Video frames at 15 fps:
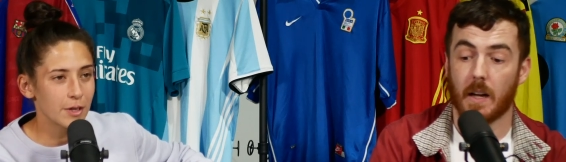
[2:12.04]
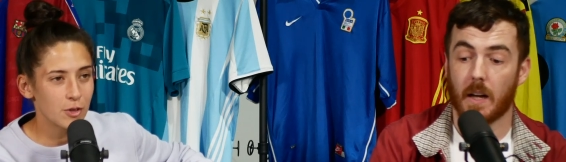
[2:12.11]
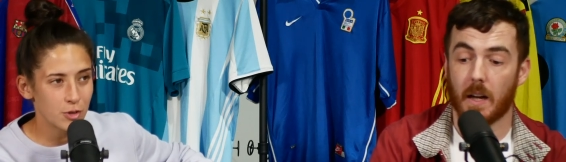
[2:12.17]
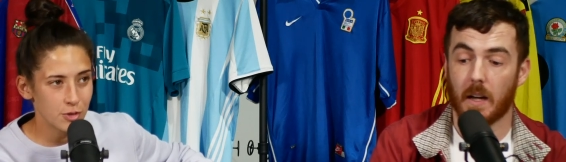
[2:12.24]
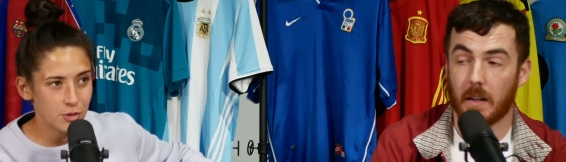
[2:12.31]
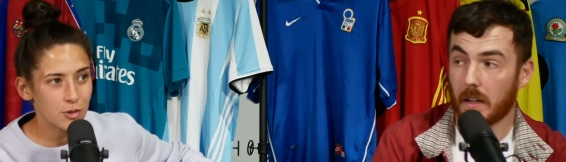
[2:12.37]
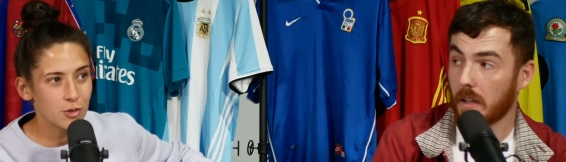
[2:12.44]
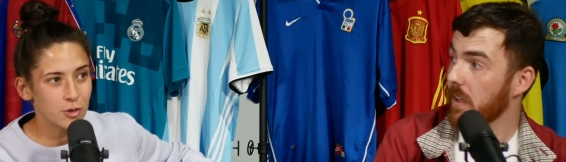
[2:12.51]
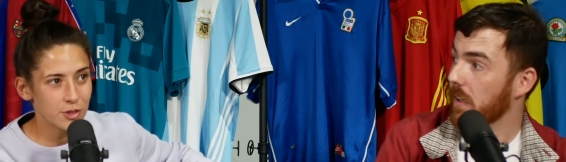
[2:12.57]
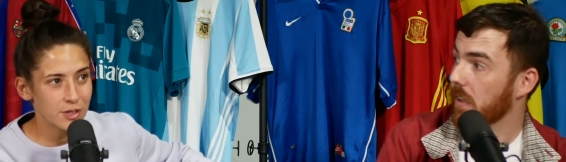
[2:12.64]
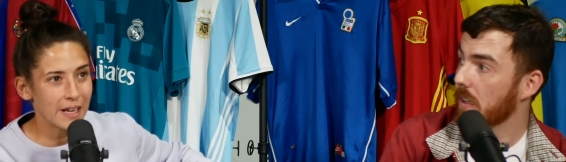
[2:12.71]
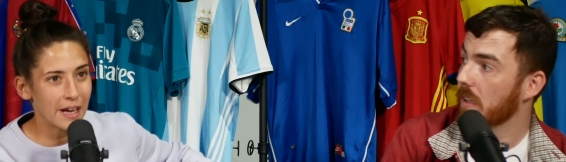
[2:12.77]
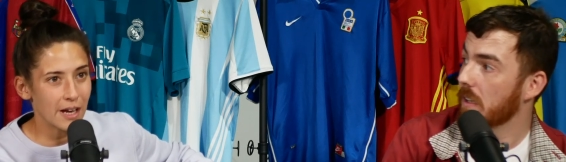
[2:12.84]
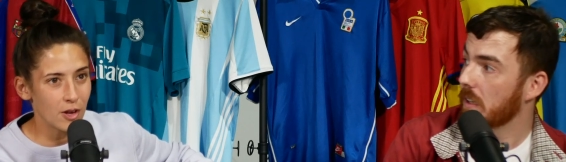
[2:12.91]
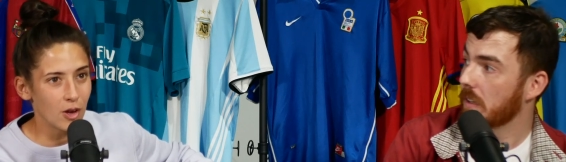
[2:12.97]
Speaker 1: It'd be good to
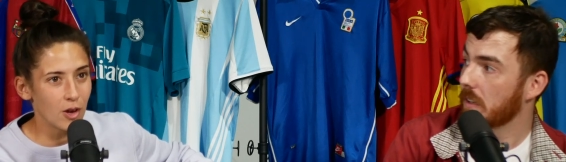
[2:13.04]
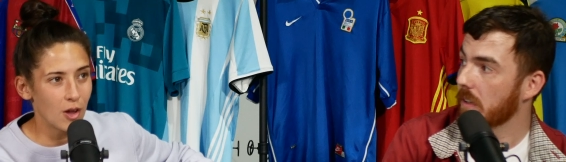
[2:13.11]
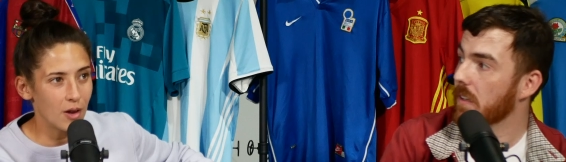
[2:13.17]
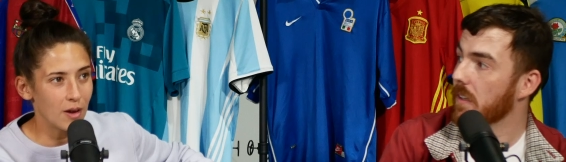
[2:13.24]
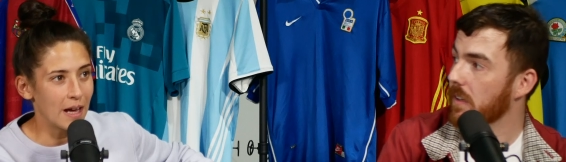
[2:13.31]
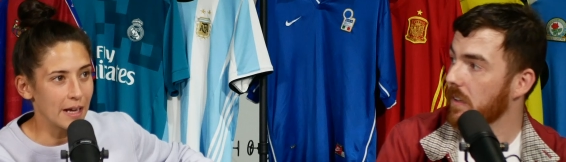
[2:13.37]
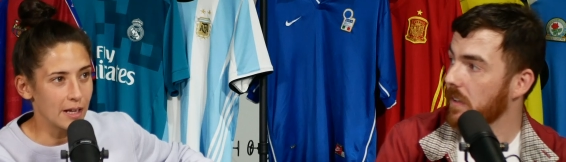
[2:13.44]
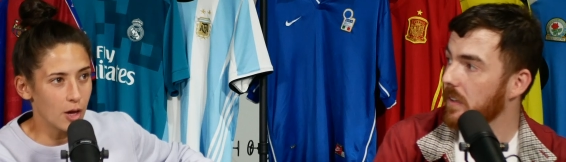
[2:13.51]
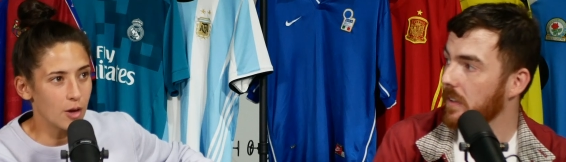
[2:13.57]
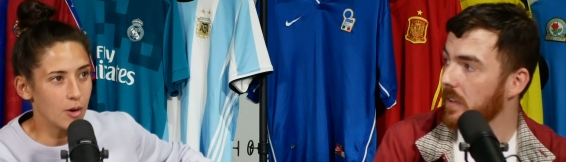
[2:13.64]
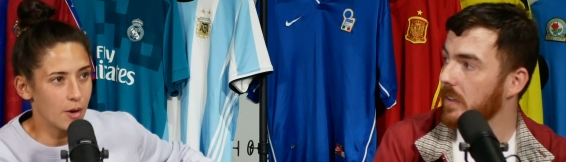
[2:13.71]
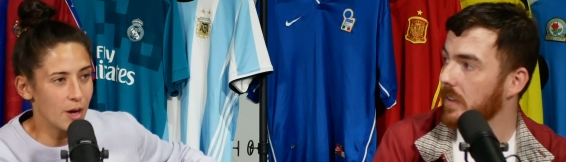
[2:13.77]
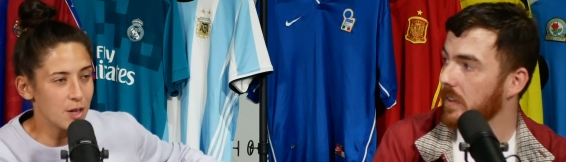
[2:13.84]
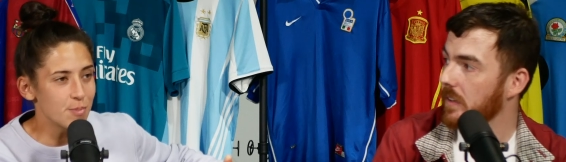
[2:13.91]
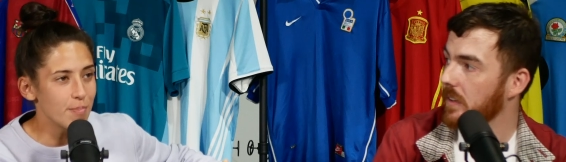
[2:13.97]
get a lot, like
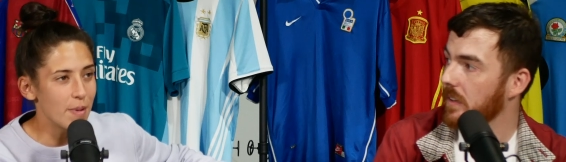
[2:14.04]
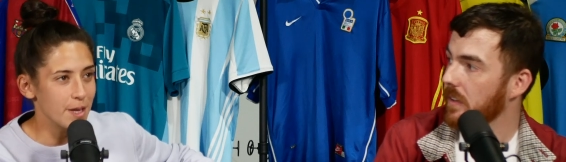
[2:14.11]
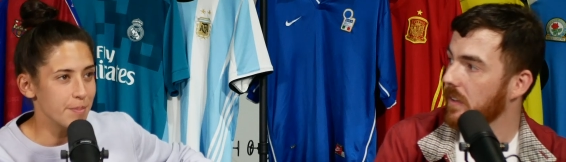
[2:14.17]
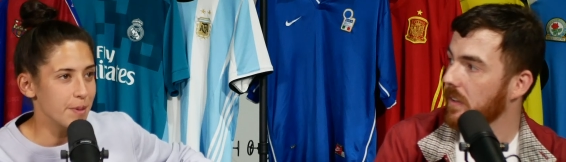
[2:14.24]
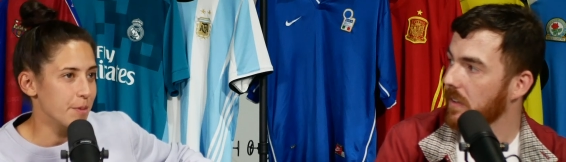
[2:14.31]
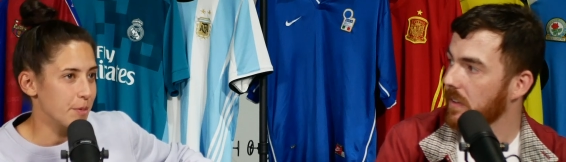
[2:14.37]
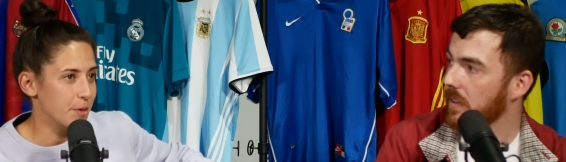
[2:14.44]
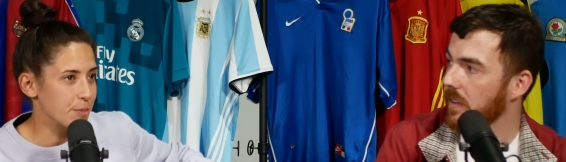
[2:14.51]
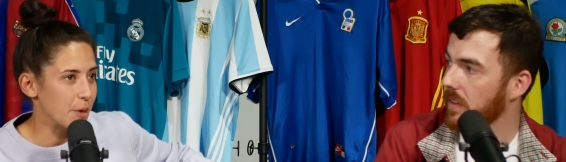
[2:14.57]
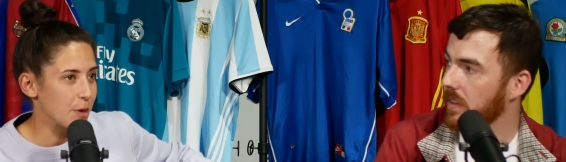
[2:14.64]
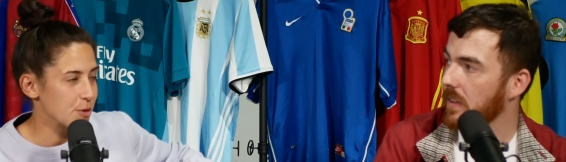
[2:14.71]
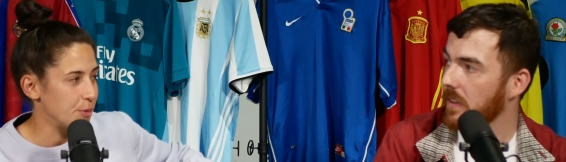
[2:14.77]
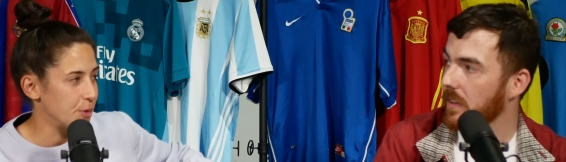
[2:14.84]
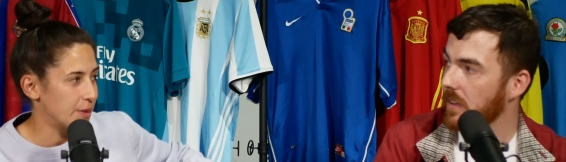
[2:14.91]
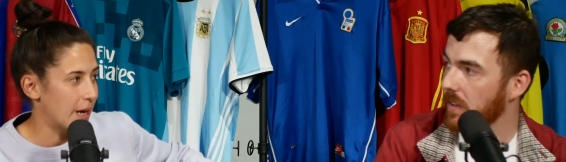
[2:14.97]
as many people as
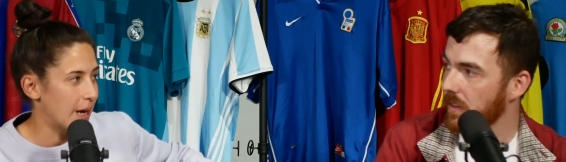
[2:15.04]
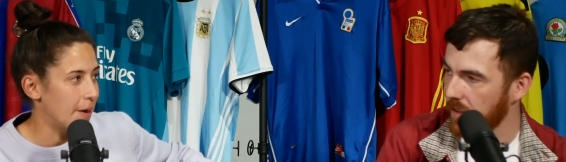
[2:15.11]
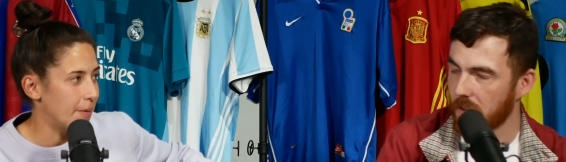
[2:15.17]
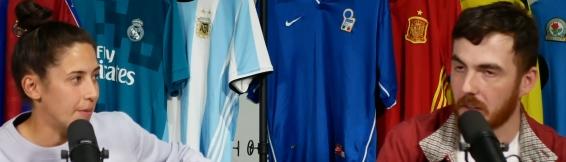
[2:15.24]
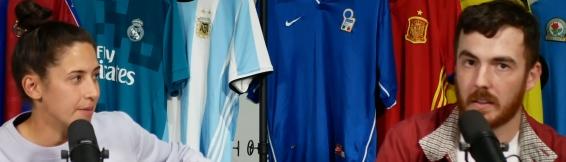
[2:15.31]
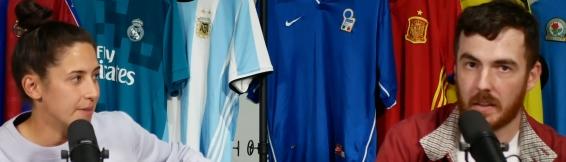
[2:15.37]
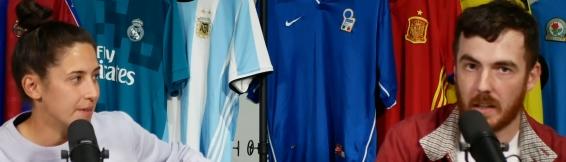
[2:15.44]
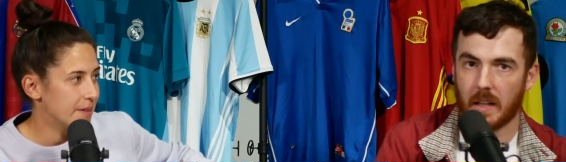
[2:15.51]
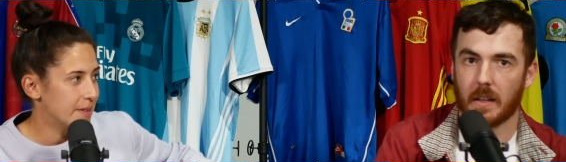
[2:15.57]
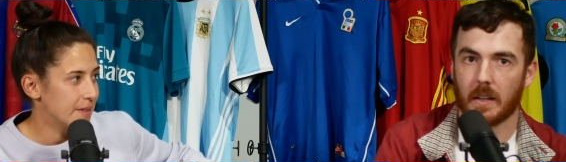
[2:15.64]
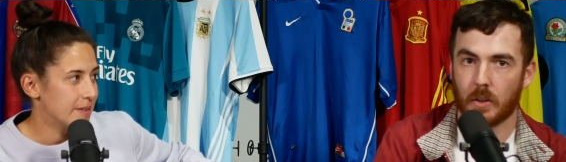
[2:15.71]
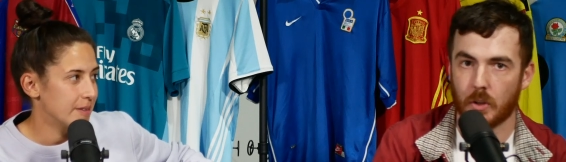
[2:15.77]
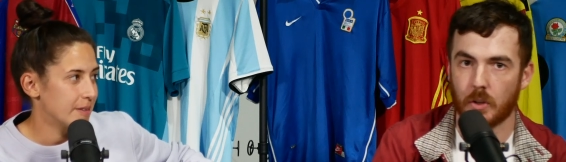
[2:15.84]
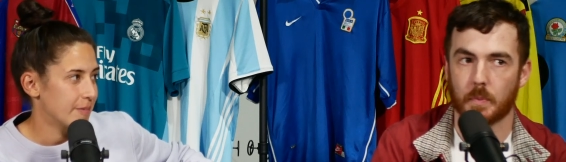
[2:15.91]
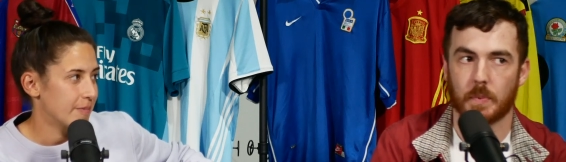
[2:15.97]
possible down.
Speaker 2: Yeah,
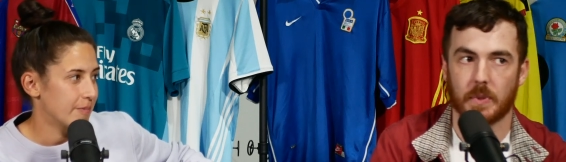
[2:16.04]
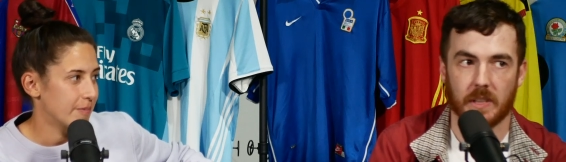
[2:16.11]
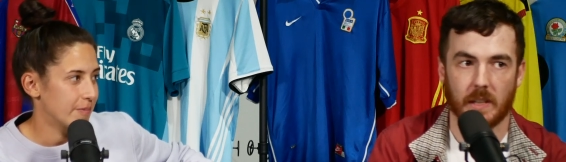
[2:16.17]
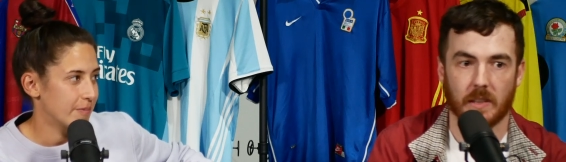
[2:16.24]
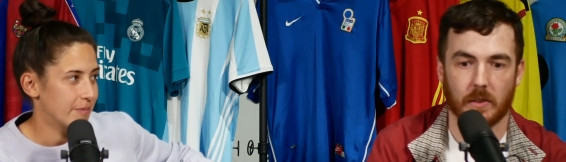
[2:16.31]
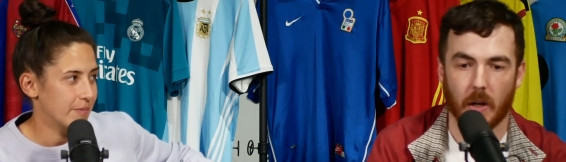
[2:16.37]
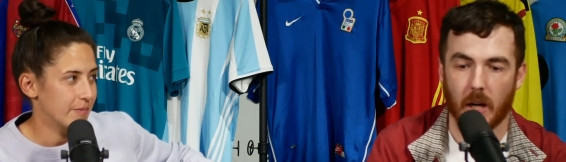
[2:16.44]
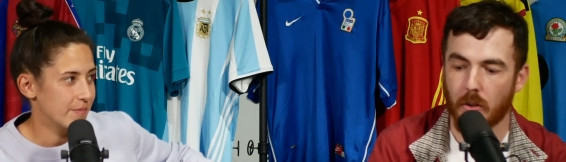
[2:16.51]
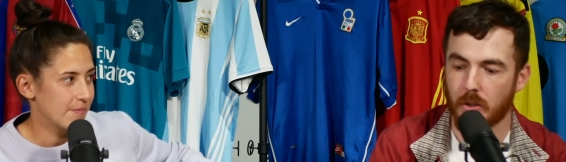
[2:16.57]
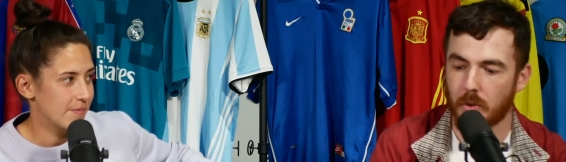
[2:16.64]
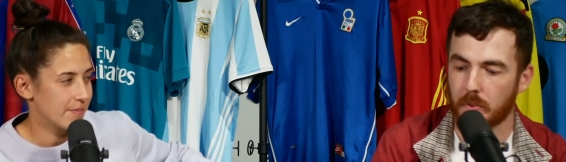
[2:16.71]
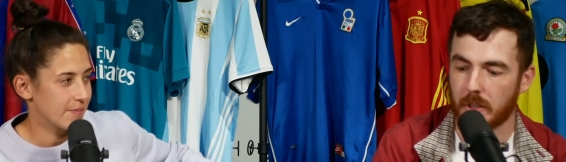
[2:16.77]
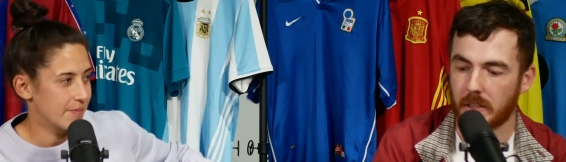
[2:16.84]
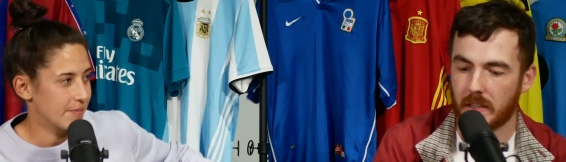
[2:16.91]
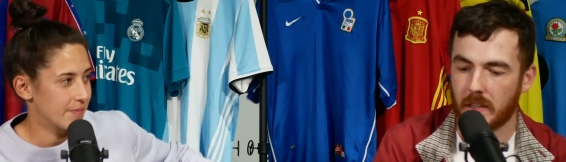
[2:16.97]
100%. So how's your
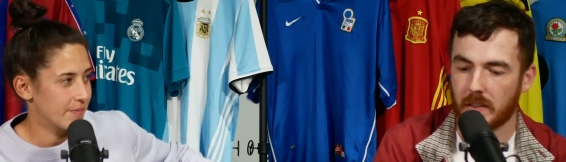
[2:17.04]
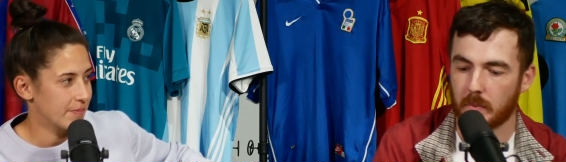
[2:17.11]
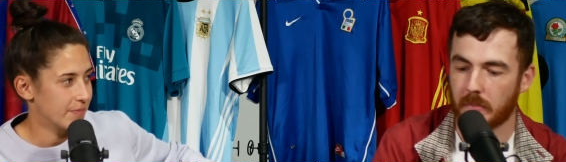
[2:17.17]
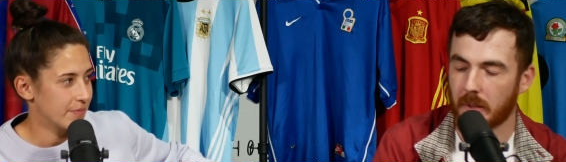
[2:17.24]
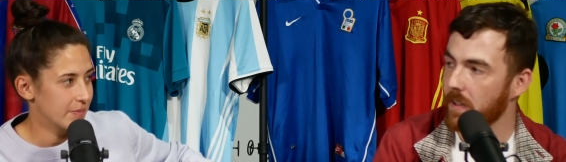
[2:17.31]
pre-season